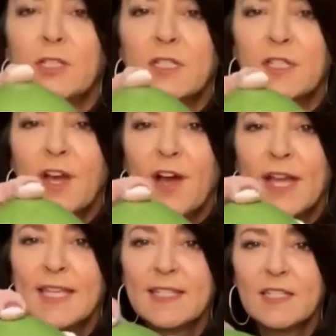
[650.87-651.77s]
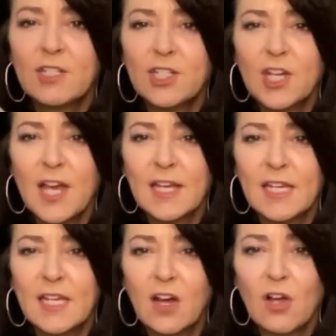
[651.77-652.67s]
Just nice and
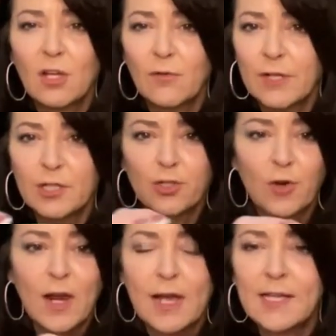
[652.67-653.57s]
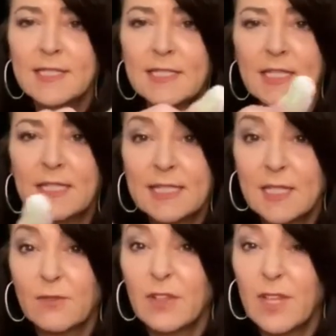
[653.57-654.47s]
shiny all over. It dries,
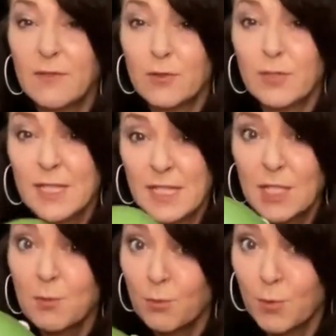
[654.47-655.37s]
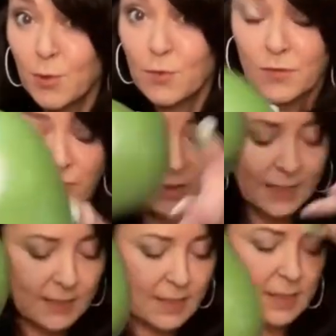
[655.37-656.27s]
itself, levels and it's beautiful
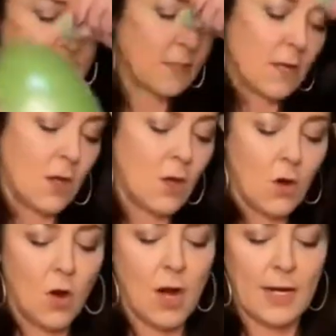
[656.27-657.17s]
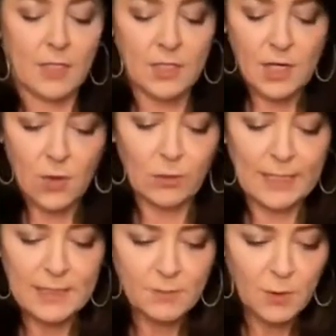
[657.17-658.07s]
like this. All right, so
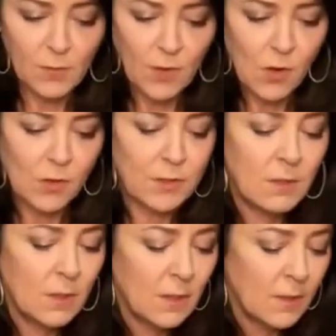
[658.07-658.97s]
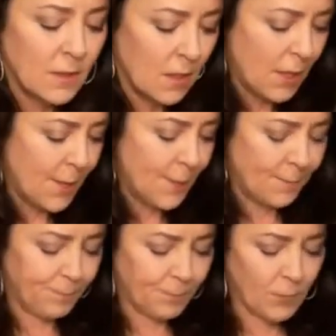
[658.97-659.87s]
let's move on.
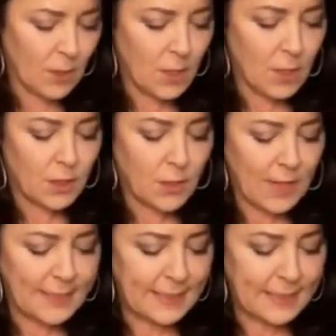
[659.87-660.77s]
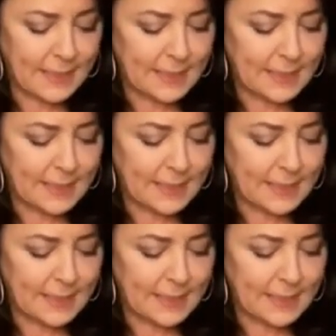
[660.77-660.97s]
Um, so I did